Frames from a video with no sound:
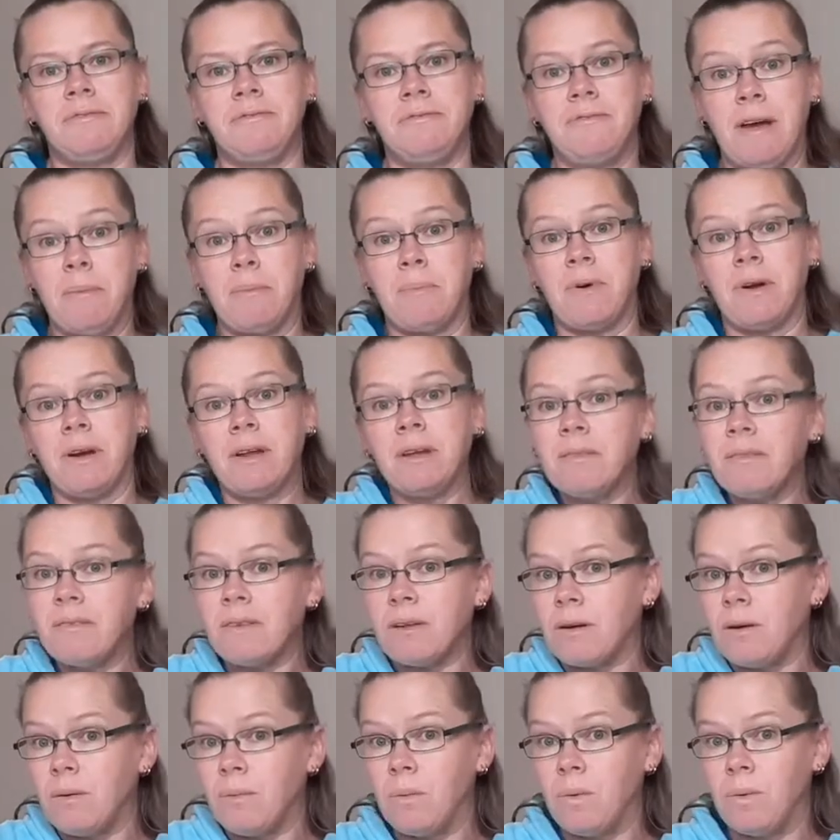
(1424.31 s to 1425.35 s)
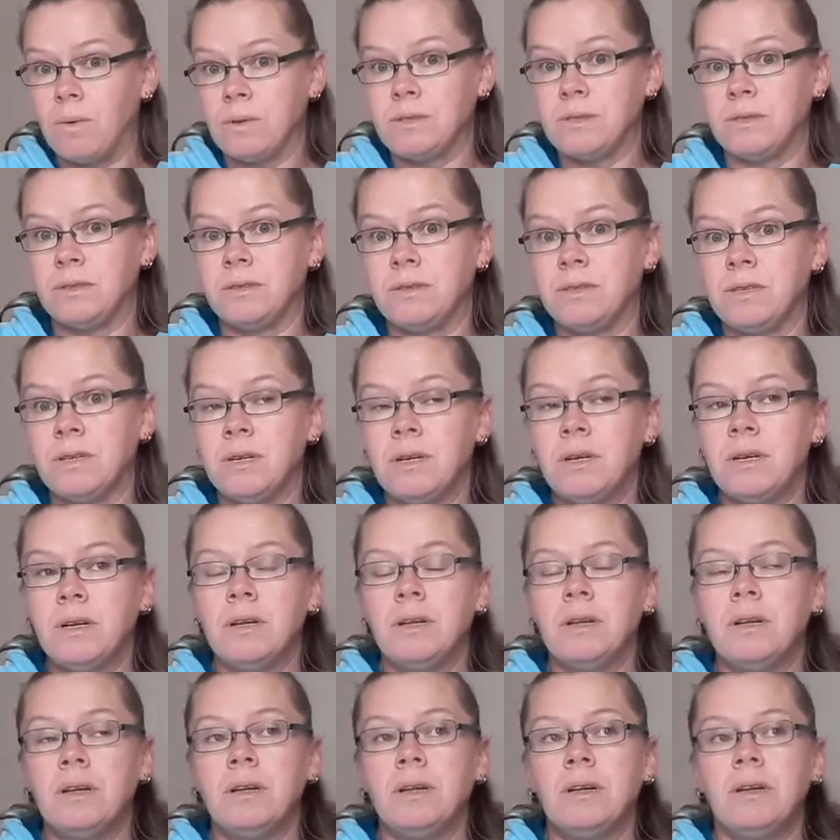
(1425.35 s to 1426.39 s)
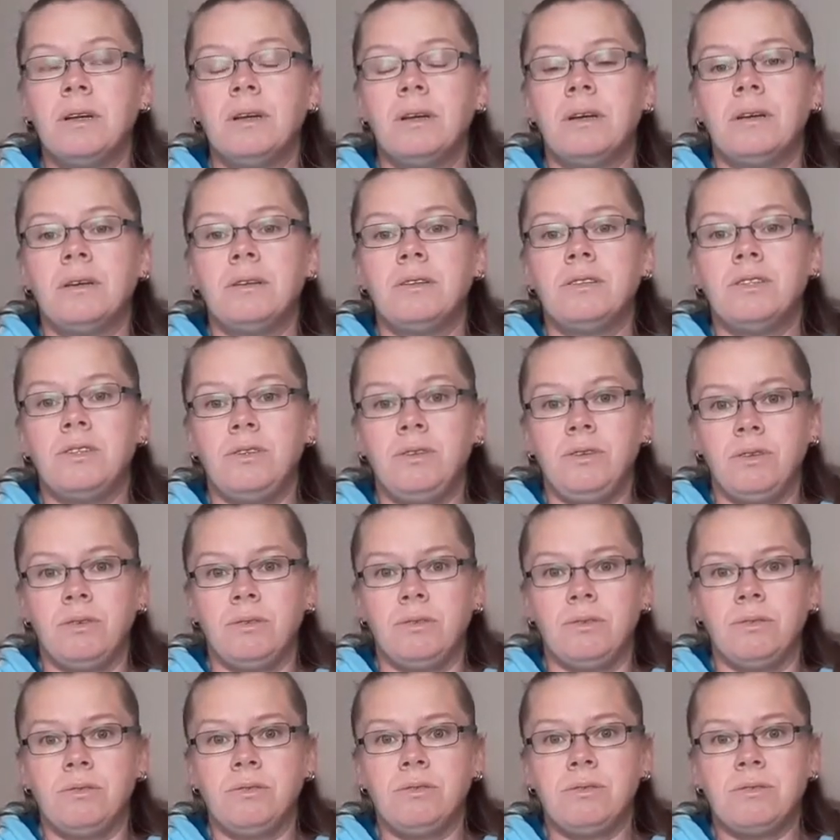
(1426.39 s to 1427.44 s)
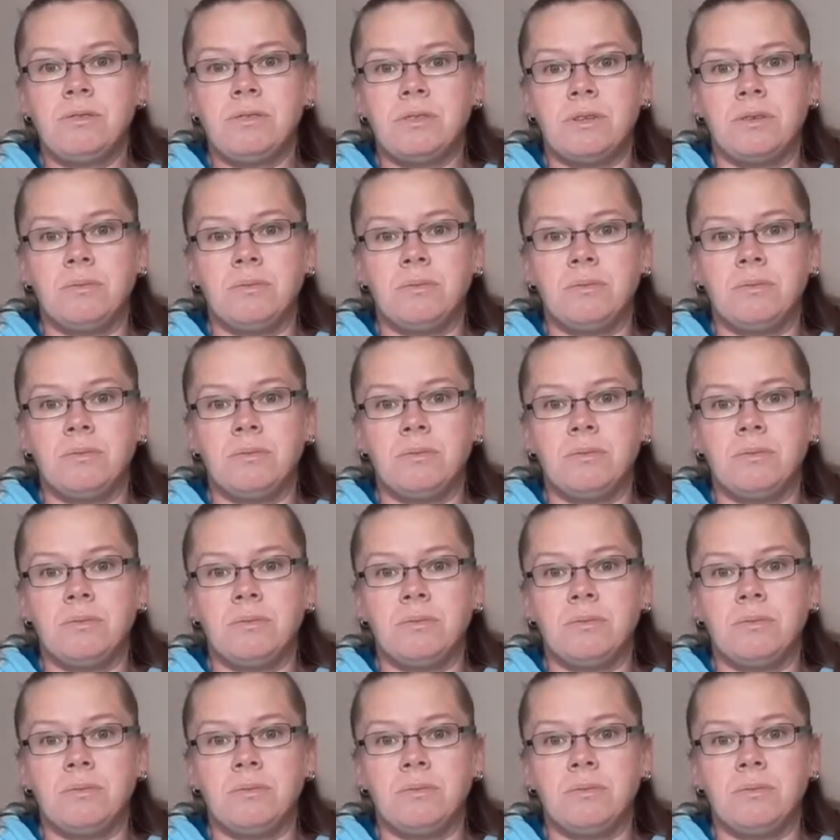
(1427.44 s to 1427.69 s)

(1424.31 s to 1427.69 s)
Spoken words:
fabric that I wanted to use.